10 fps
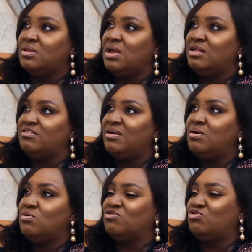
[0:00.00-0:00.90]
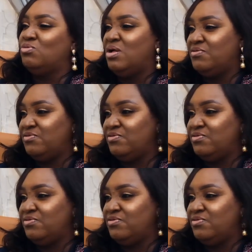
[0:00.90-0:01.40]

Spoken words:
Atara was 12.